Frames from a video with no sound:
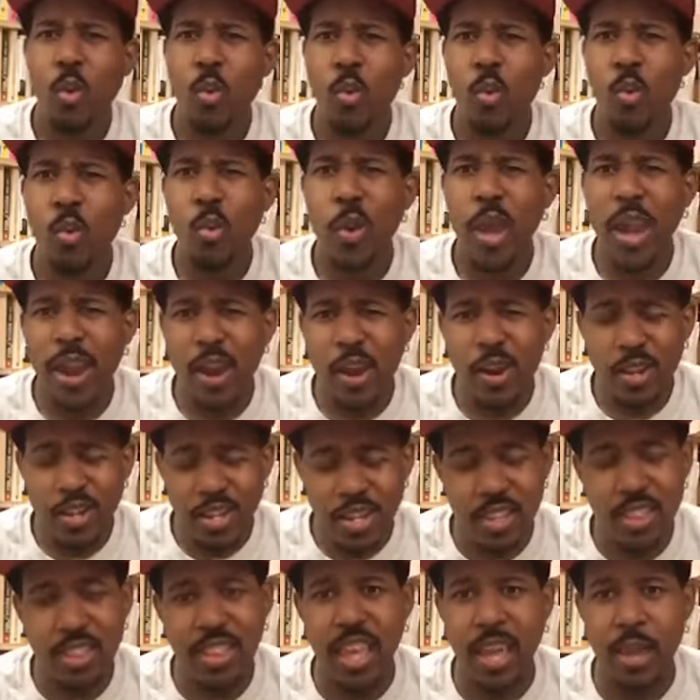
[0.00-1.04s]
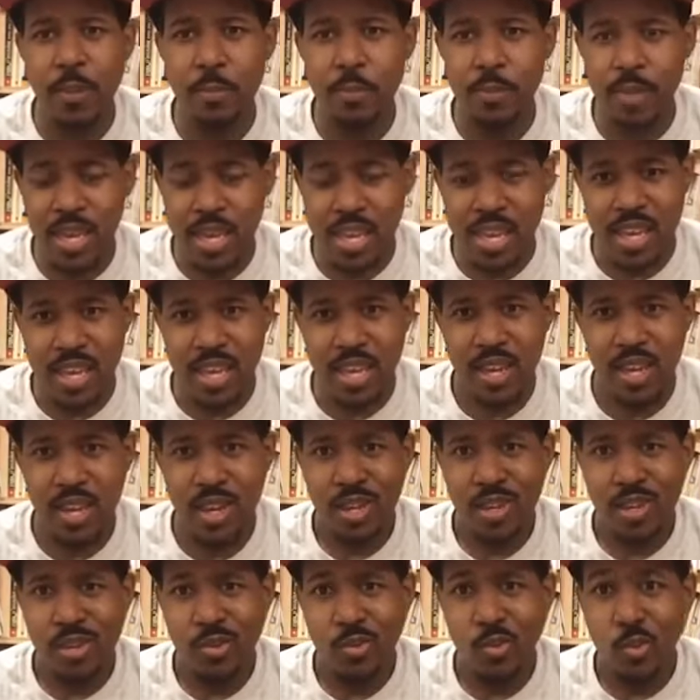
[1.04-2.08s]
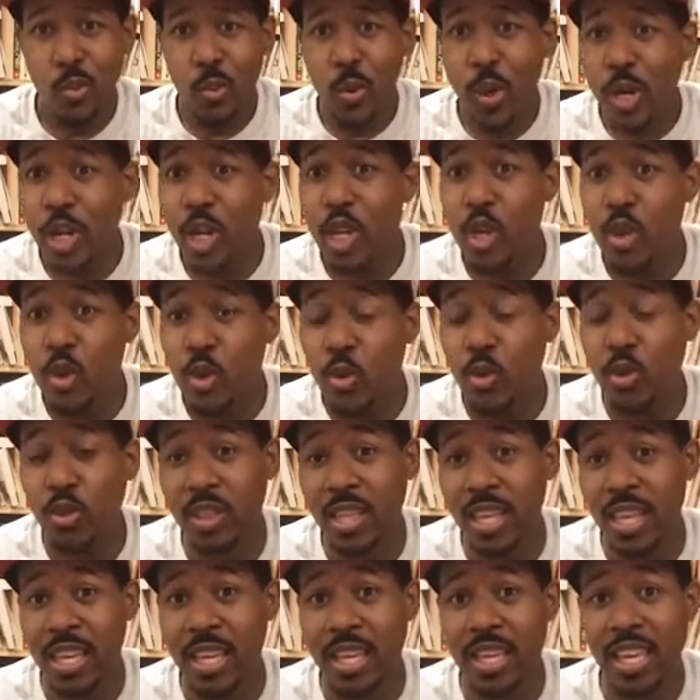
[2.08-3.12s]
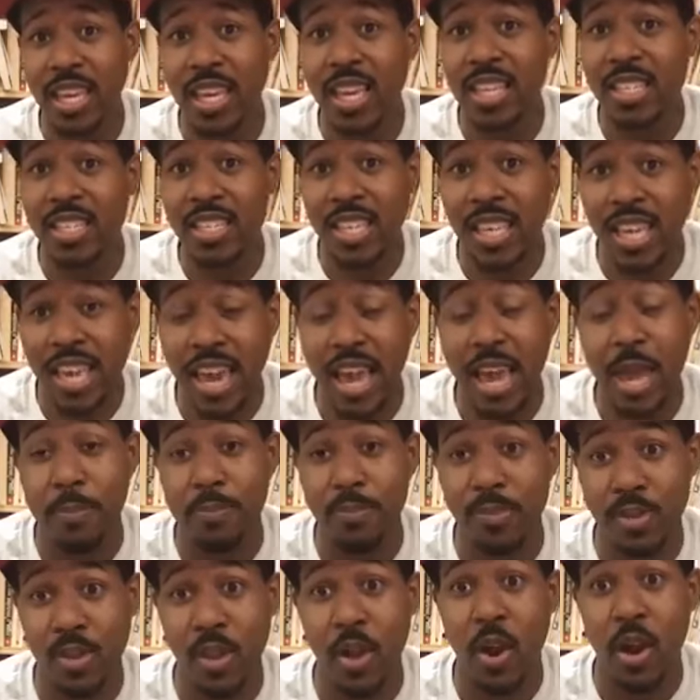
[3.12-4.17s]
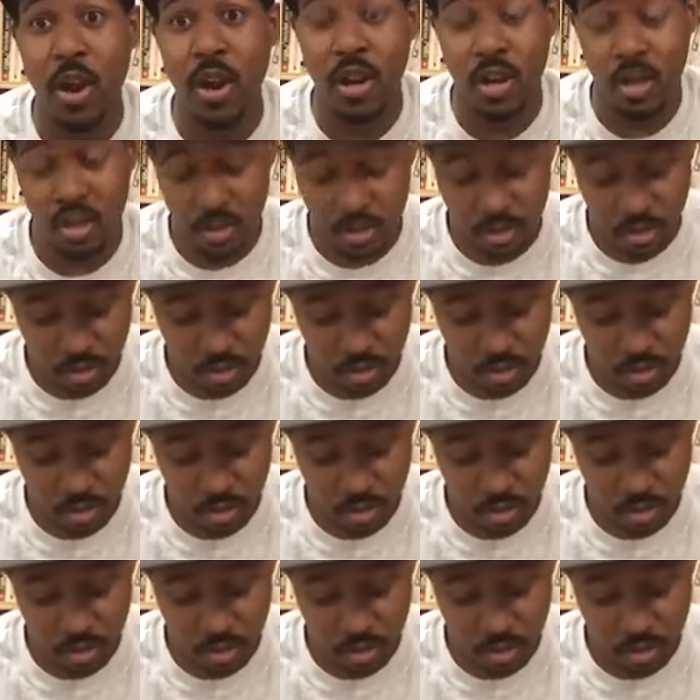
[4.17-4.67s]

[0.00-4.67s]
Where could they be? Where do you think his caps are?